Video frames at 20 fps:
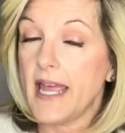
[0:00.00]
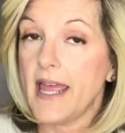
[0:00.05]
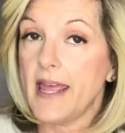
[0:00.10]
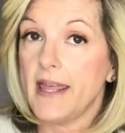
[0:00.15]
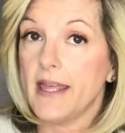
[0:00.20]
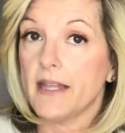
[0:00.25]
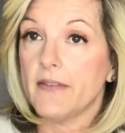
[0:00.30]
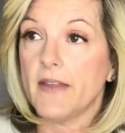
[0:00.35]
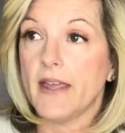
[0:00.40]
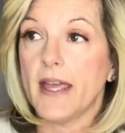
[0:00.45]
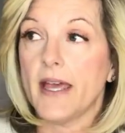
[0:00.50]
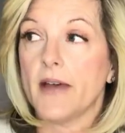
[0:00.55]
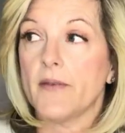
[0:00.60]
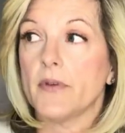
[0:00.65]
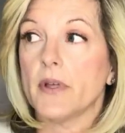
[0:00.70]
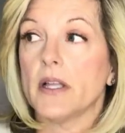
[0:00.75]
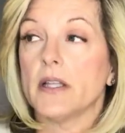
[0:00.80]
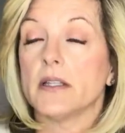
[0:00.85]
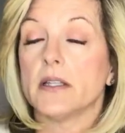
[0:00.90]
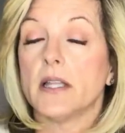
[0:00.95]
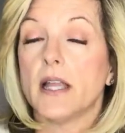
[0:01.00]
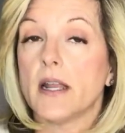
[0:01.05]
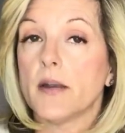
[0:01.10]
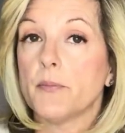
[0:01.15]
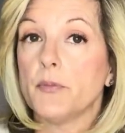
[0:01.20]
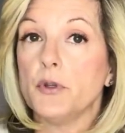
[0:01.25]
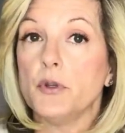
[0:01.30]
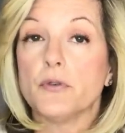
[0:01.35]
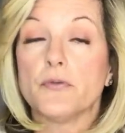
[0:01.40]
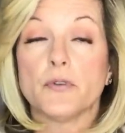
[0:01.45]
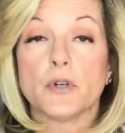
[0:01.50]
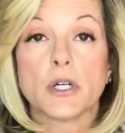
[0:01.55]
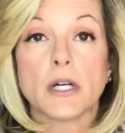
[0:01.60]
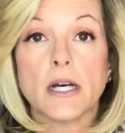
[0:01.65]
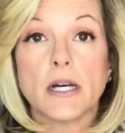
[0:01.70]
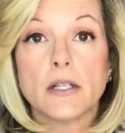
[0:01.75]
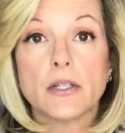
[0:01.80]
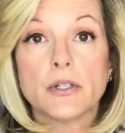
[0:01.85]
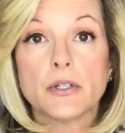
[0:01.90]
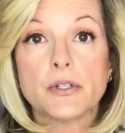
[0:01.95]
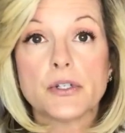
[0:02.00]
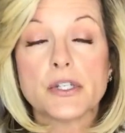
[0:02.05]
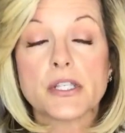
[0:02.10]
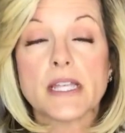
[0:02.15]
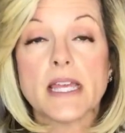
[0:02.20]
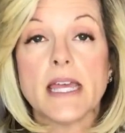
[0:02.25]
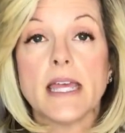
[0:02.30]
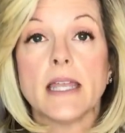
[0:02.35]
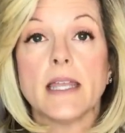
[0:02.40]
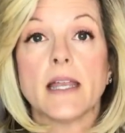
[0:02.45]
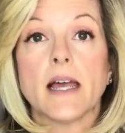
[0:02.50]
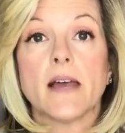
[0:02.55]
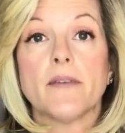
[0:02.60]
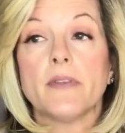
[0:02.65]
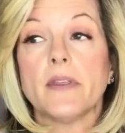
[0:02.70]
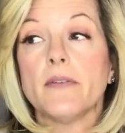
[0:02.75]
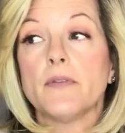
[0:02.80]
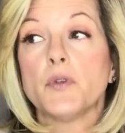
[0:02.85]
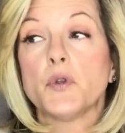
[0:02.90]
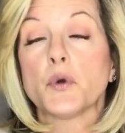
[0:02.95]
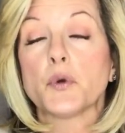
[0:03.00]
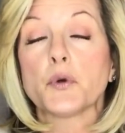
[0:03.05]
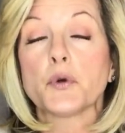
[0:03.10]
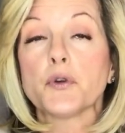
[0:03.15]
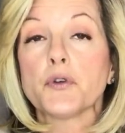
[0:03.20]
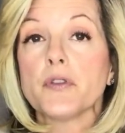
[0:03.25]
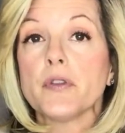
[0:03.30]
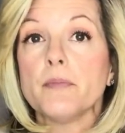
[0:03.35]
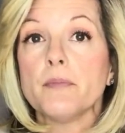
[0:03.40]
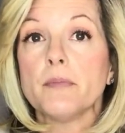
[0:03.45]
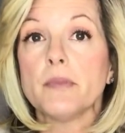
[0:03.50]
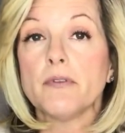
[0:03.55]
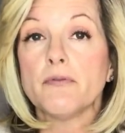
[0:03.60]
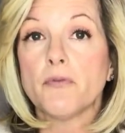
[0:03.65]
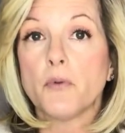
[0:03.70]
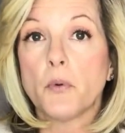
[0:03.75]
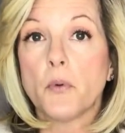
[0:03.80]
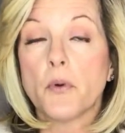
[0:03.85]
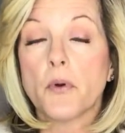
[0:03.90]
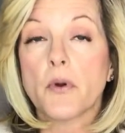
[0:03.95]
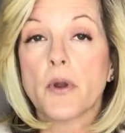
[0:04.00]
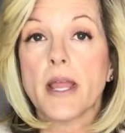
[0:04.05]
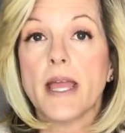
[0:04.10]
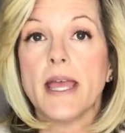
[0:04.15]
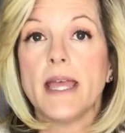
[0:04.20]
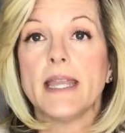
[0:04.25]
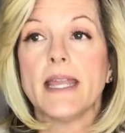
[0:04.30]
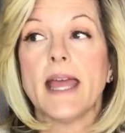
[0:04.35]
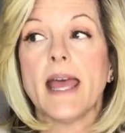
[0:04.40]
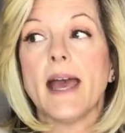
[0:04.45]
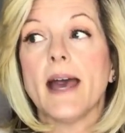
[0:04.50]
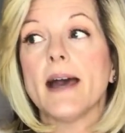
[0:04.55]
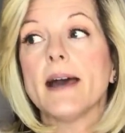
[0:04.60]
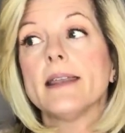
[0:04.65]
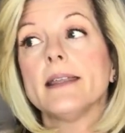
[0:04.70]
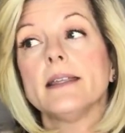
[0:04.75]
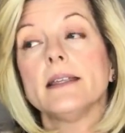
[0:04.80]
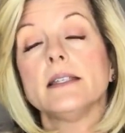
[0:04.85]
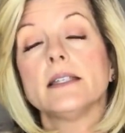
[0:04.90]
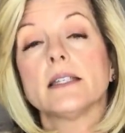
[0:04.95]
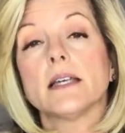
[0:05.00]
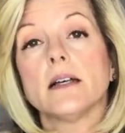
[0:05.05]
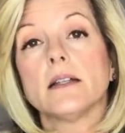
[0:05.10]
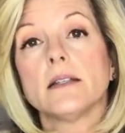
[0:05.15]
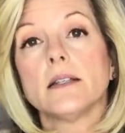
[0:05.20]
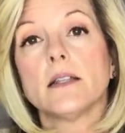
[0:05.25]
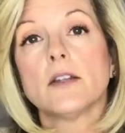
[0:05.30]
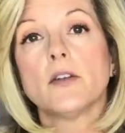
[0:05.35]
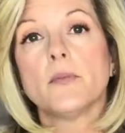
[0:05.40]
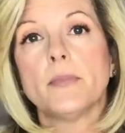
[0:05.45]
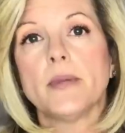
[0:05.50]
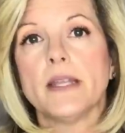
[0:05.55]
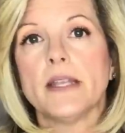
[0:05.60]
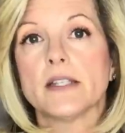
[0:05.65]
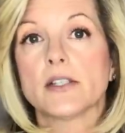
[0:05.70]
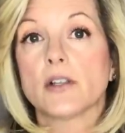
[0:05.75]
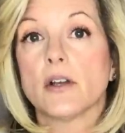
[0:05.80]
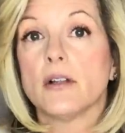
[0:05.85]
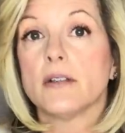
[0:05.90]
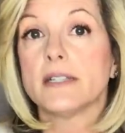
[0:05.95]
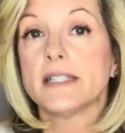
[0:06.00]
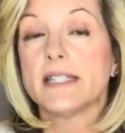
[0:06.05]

and they have a lot of beautiful colors, and I've even ordered them before and added a little bit, it's called